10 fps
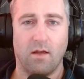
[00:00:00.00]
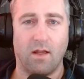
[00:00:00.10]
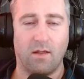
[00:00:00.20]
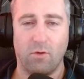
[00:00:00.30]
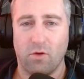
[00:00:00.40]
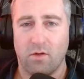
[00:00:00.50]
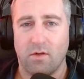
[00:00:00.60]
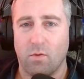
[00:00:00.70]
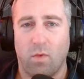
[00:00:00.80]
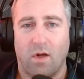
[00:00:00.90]
that
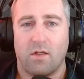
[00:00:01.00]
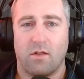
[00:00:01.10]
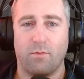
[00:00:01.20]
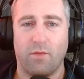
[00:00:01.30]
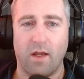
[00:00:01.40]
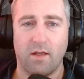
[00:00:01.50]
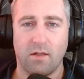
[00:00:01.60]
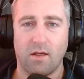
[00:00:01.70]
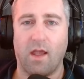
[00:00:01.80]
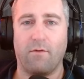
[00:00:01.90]
doesn't watch the price
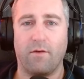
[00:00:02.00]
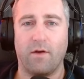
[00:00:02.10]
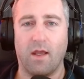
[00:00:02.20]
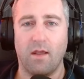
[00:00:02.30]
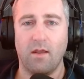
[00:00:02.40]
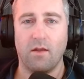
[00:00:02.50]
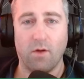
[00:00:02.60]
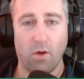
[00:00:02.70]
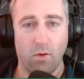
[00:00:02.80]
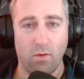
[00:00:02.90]
every day.
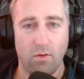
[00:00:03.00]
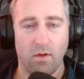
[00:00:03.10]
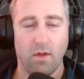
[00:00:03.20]
No,